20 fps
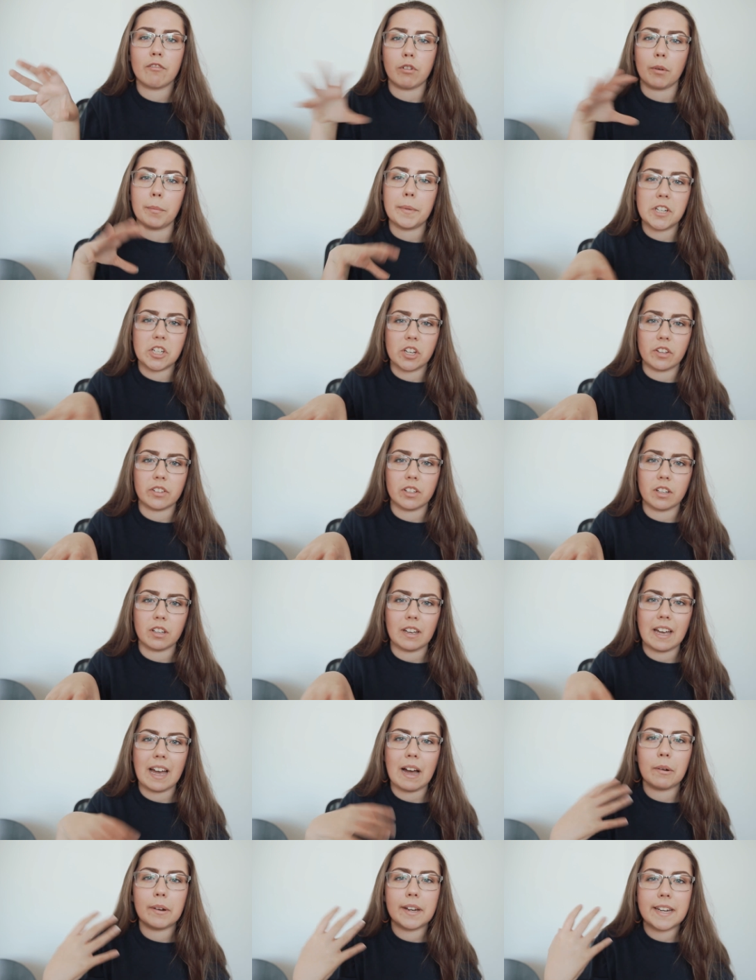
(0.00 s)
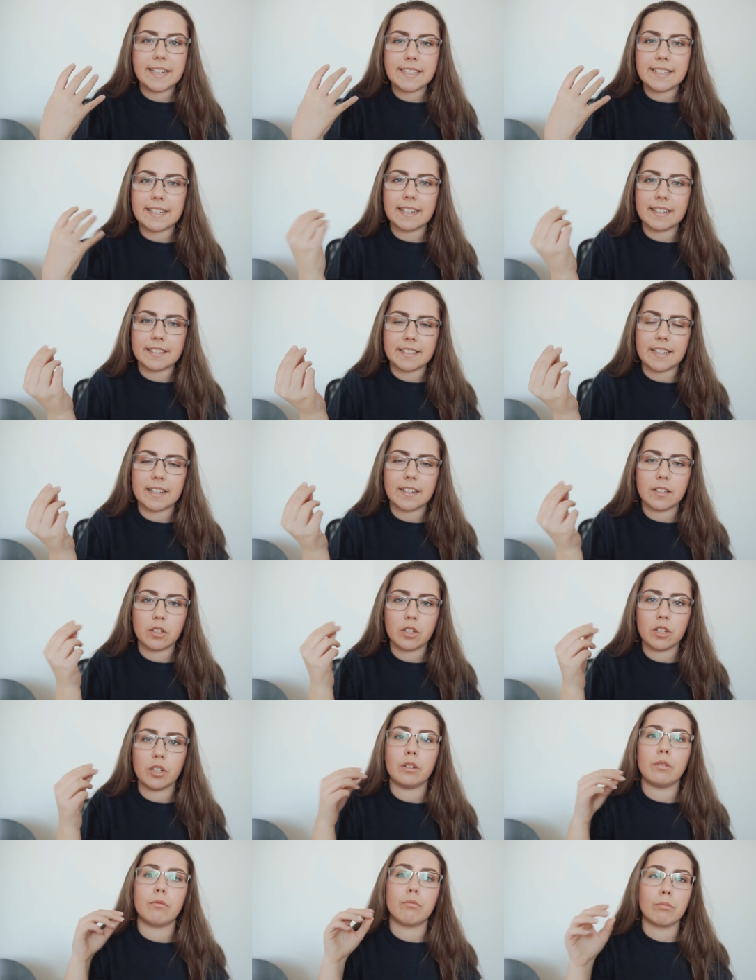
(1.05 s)
from each other. How easy is it
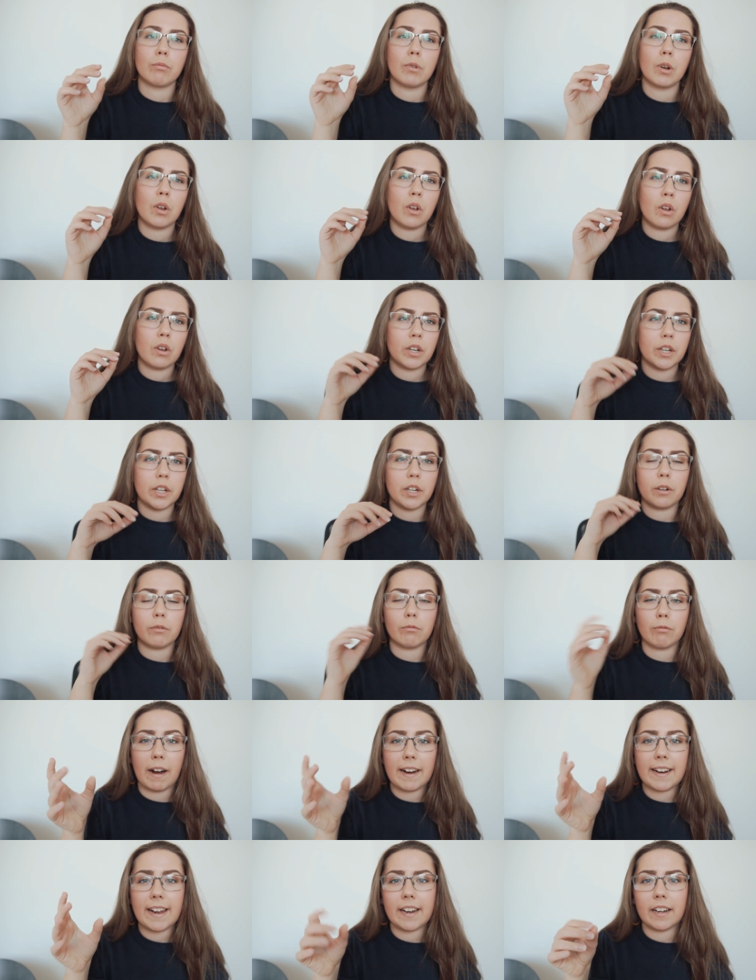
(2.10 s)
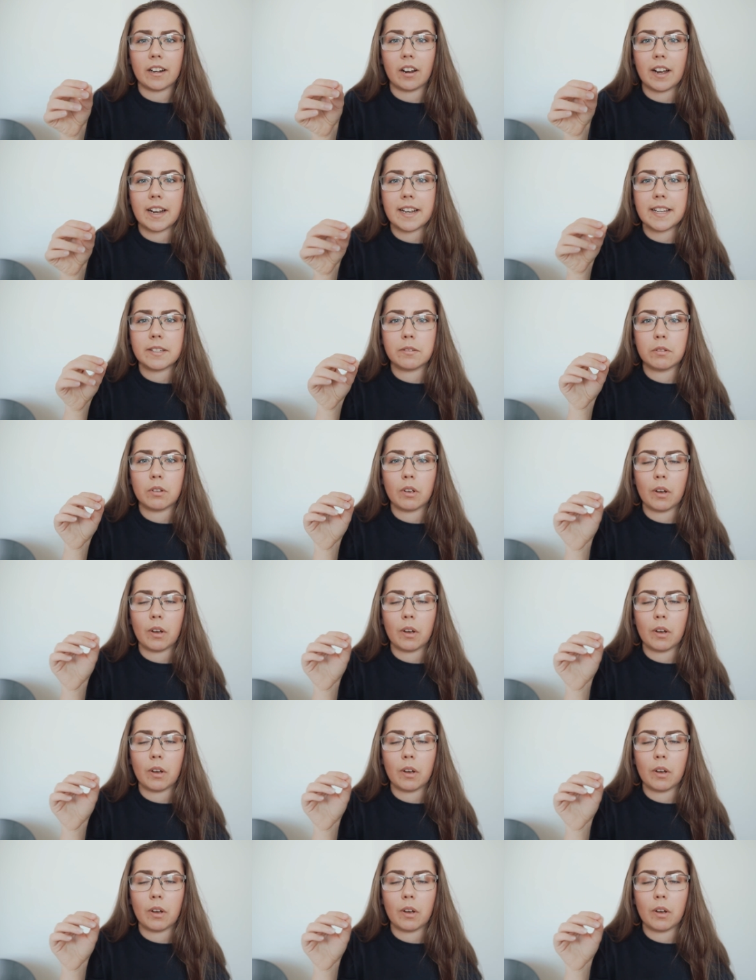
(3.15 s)
to, you know, recognize